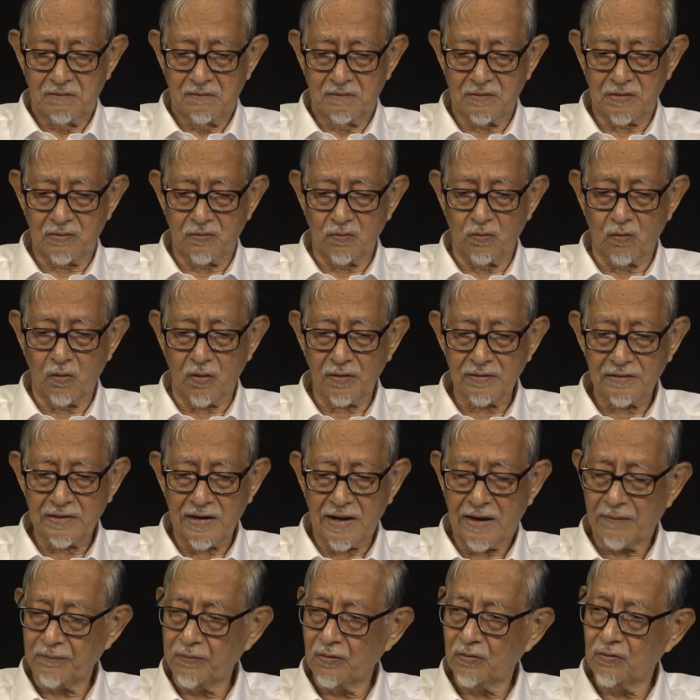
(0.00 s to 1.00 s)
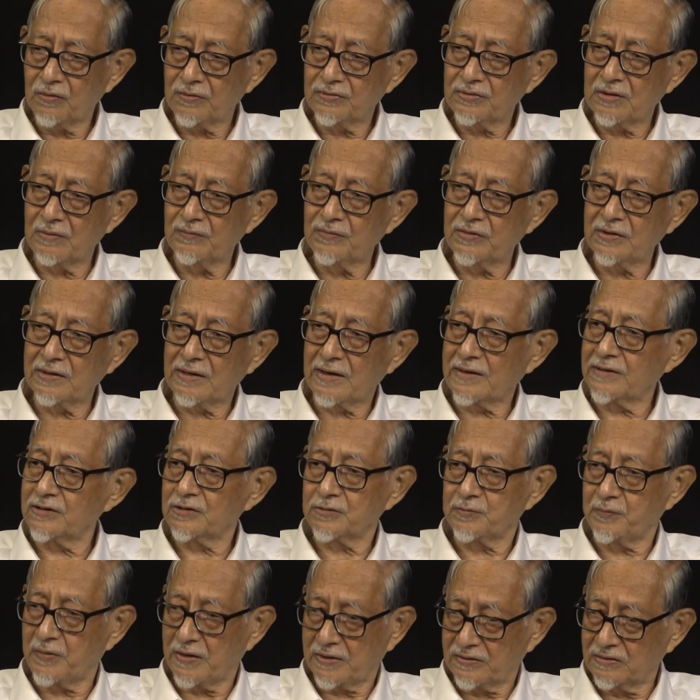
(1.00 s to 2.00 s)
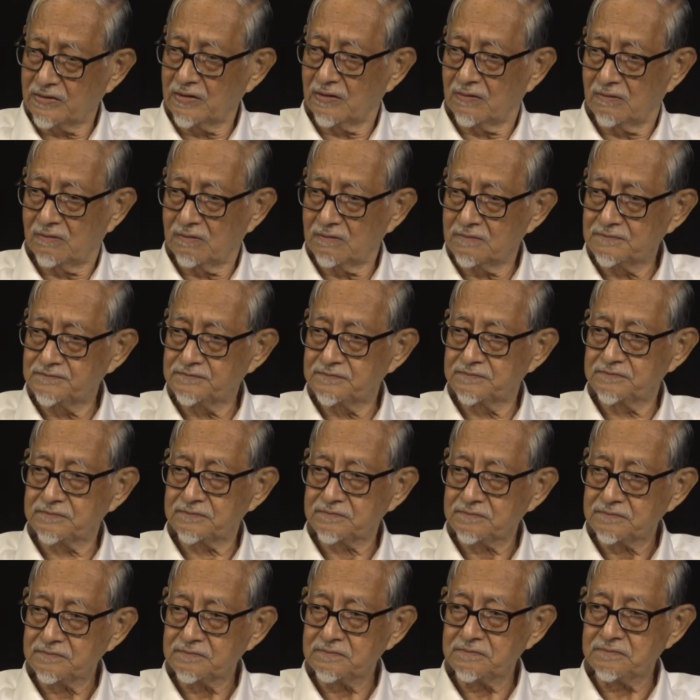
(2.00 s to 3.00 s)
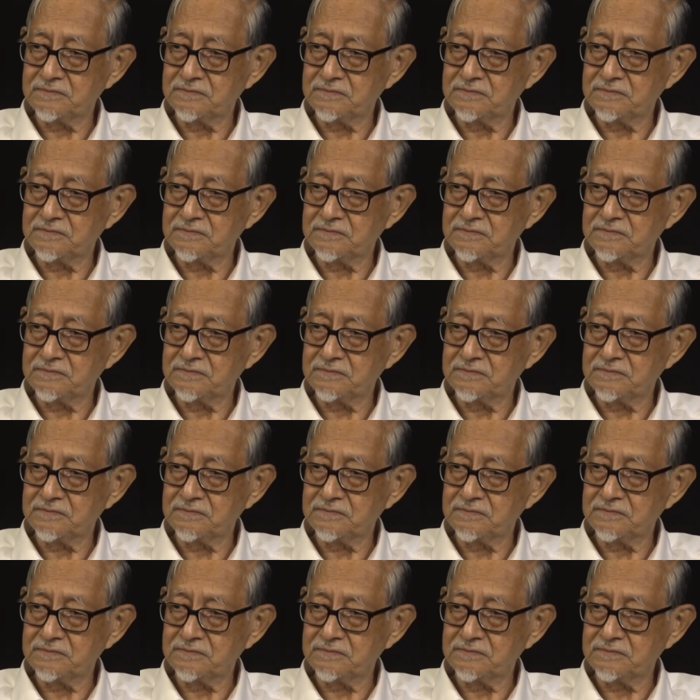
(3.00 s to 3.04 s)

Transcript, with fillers: But what happened was something unexpected. Yeah.